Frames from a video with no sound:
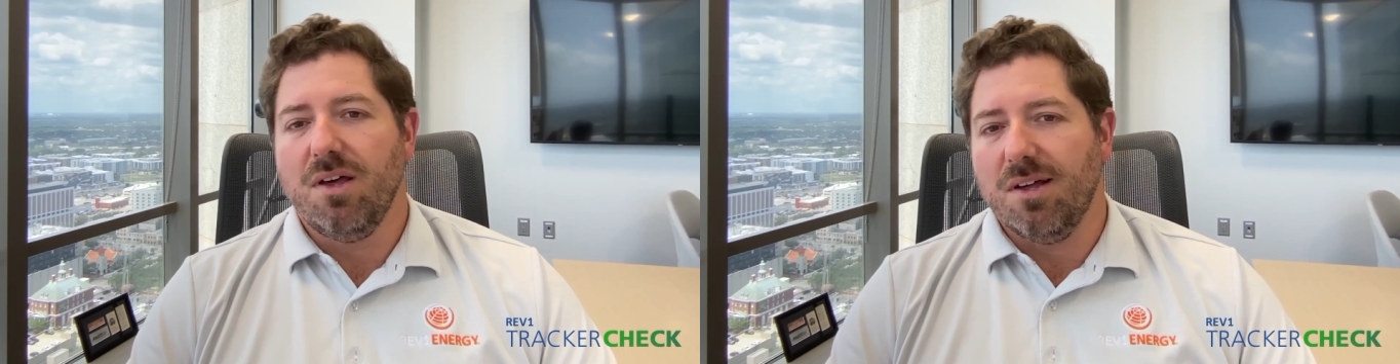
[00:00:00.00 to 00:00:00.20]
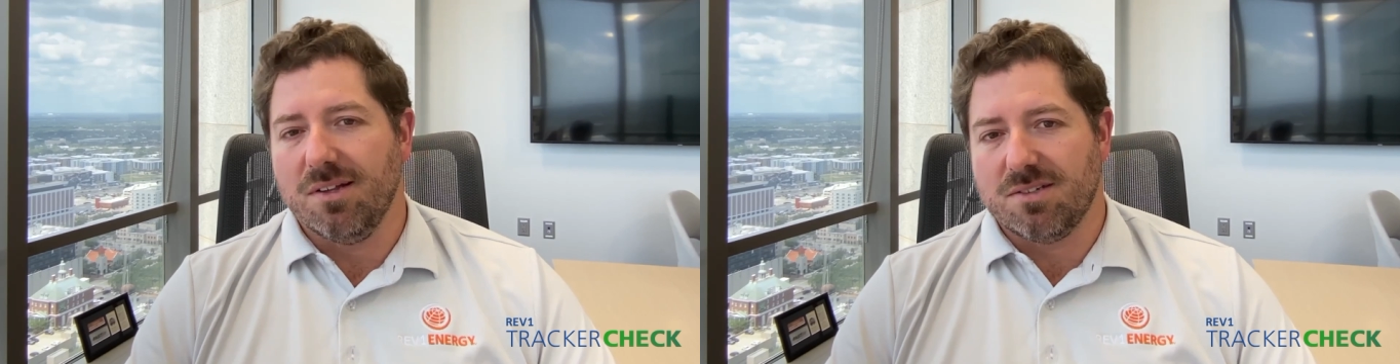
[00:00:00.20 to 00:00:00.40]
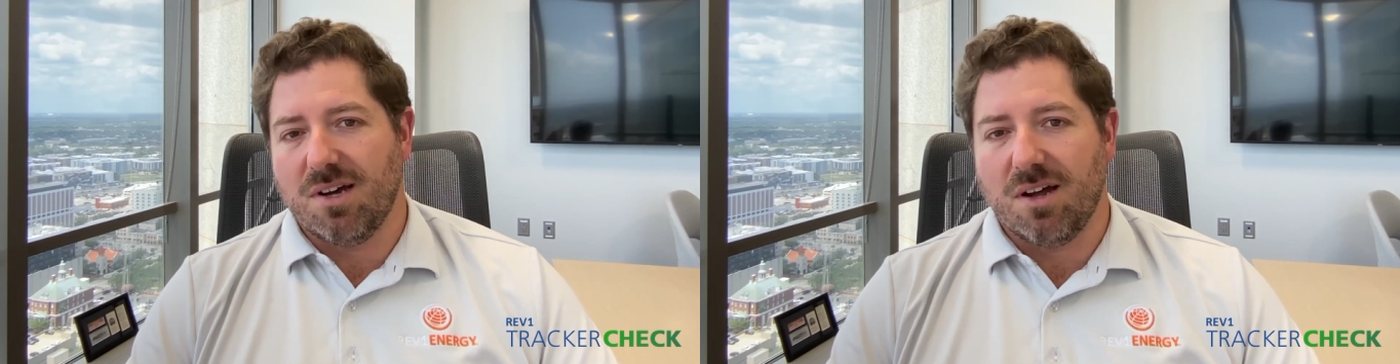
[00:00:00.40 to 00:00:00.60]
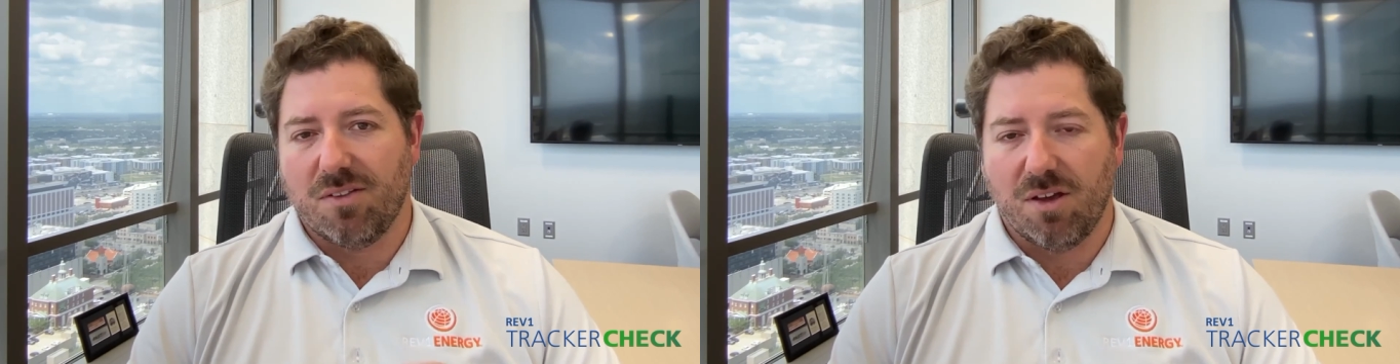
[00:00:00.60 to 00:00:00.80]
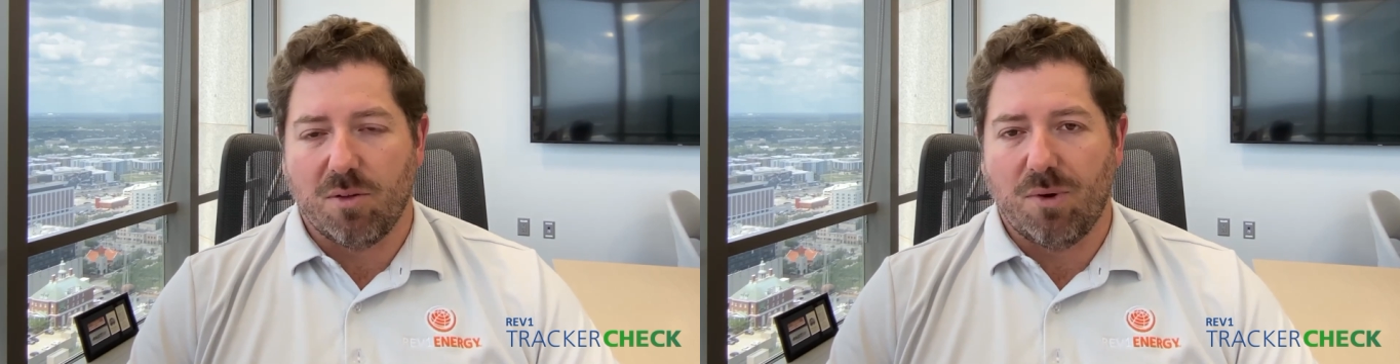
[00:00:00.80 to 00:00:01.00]
It's not
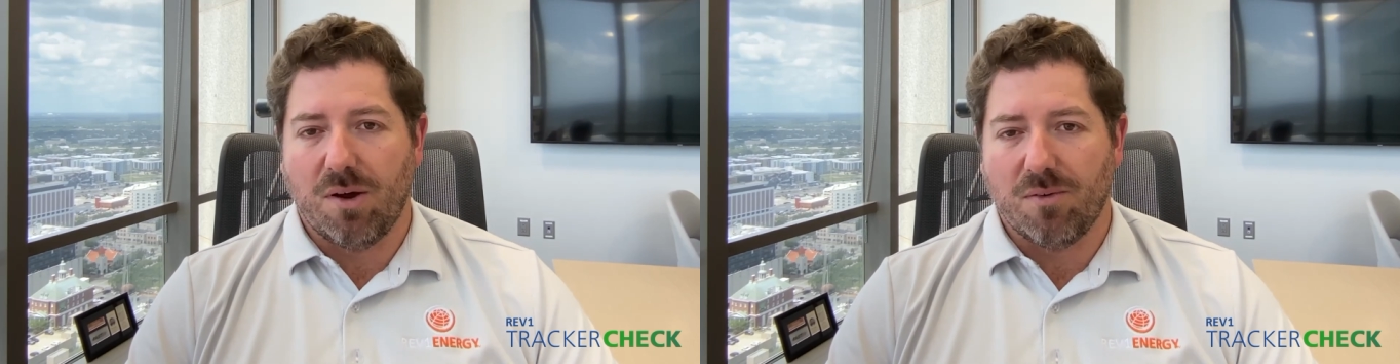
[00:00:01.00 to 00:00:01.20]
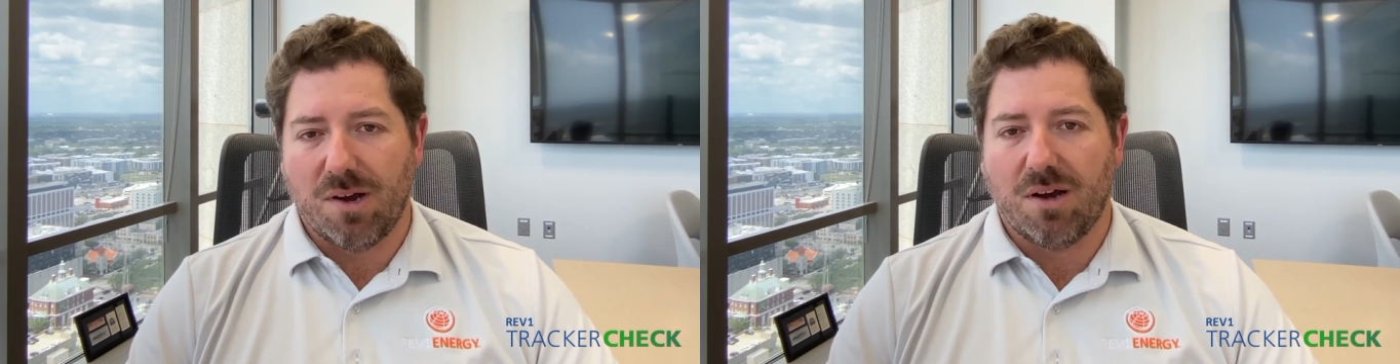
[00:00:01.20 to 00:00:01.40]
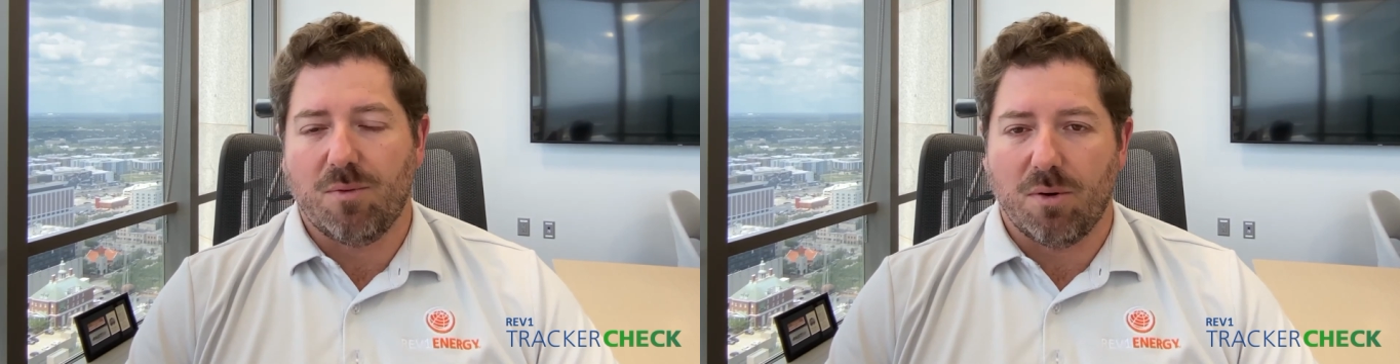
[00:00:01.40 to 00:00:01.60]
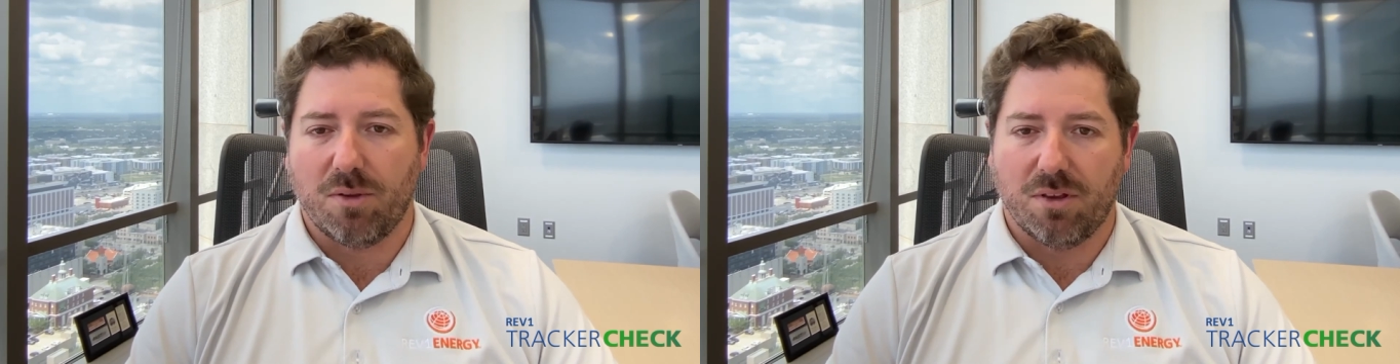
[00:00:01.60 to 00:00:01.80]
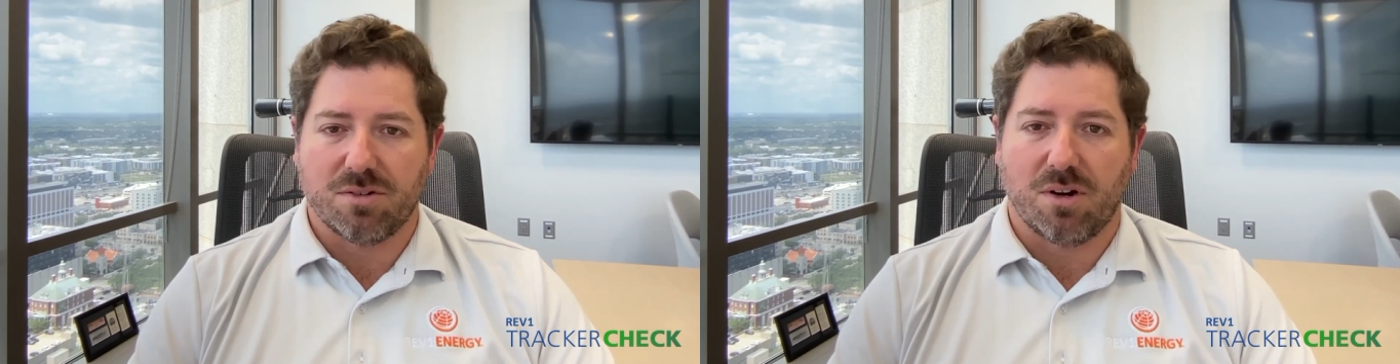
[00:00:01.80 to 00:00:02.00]
the other way around where
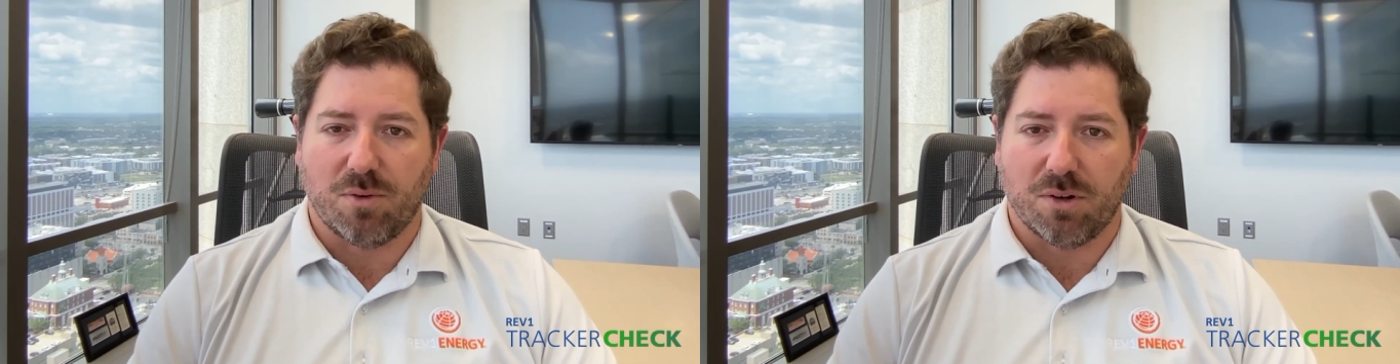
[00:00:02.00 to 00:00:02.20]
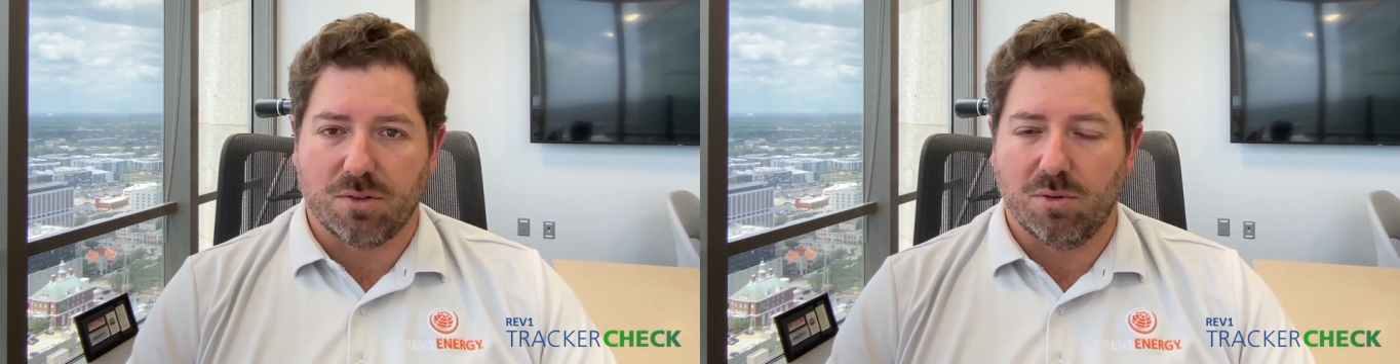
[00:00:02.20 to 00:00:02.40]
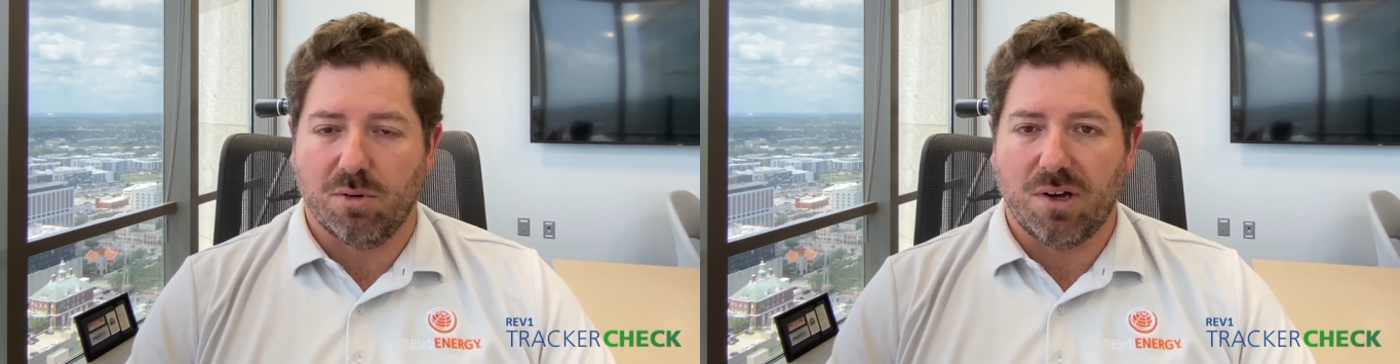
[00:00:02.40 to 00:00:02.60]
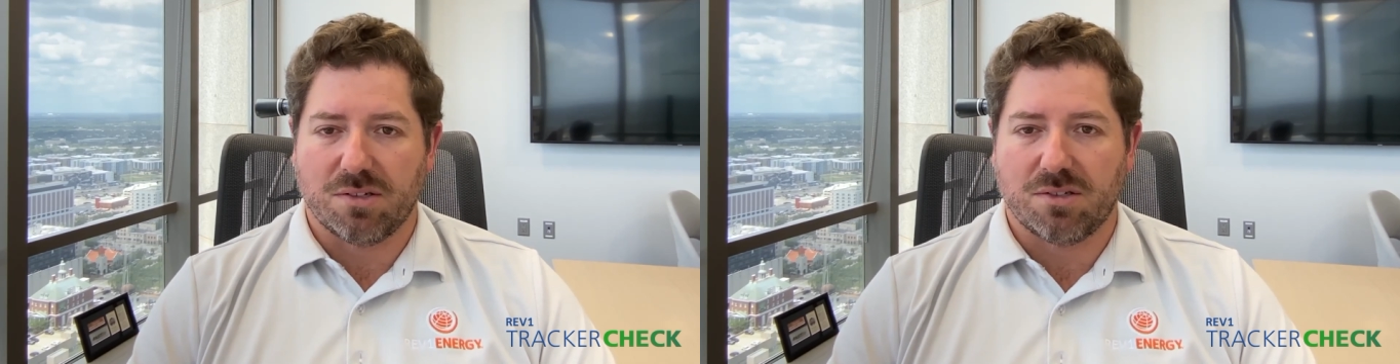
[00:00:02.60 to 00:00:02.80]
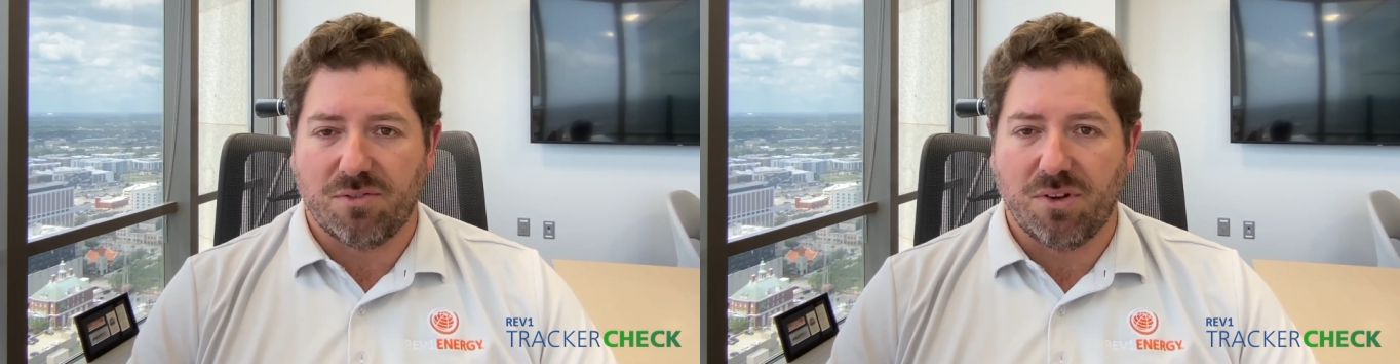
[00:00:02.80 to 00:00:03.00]
the software tool
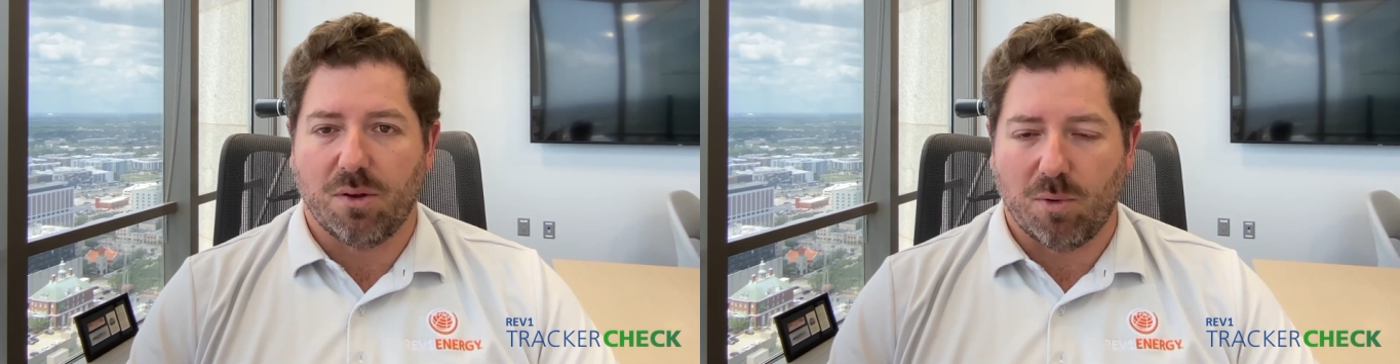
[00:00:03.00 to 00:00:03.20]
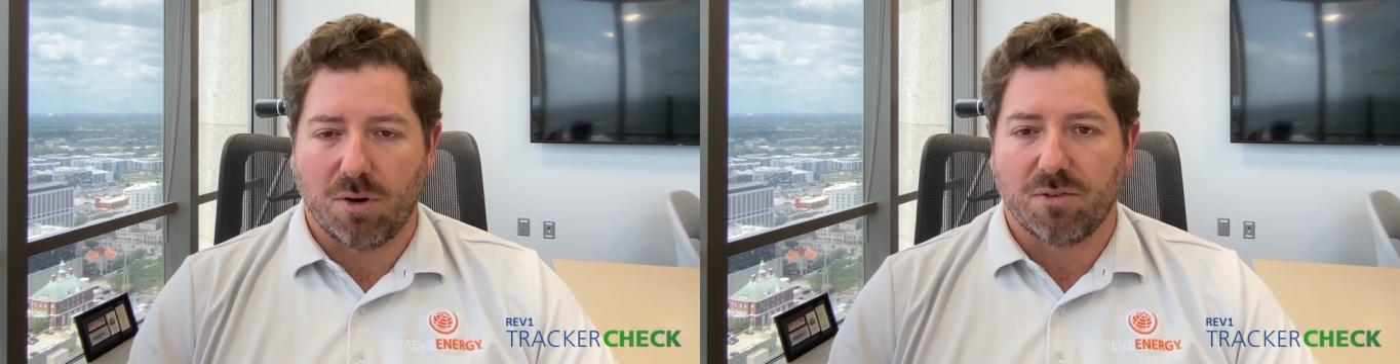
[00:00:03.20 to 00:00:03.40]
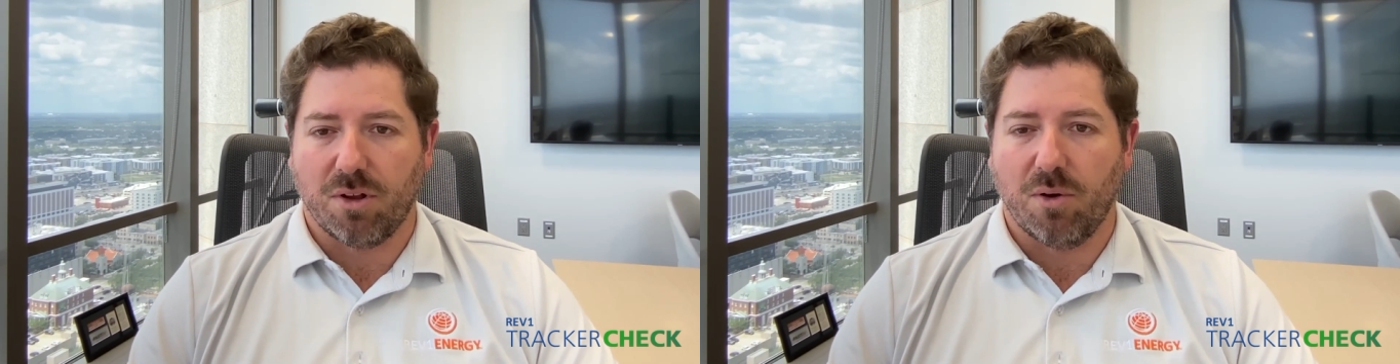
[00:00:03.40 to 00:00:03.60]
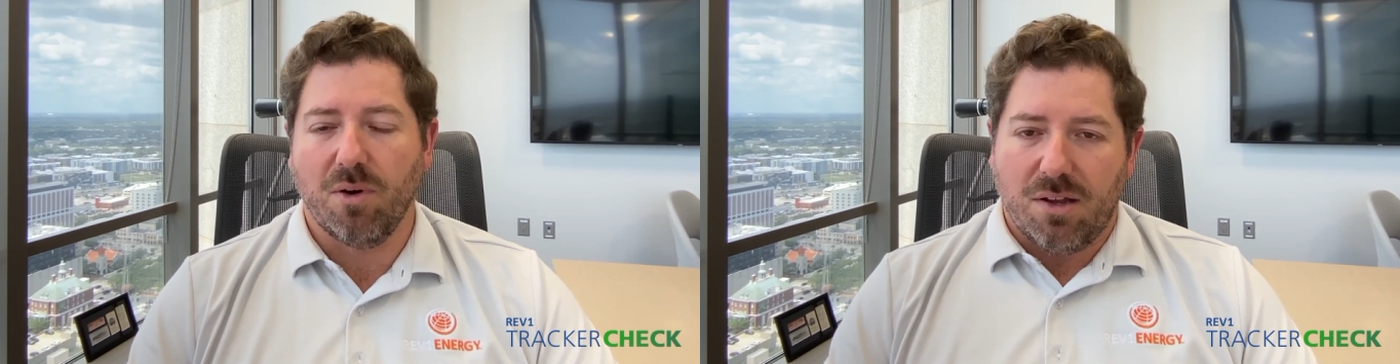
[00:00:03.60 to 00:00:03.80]
has to fit the workflow.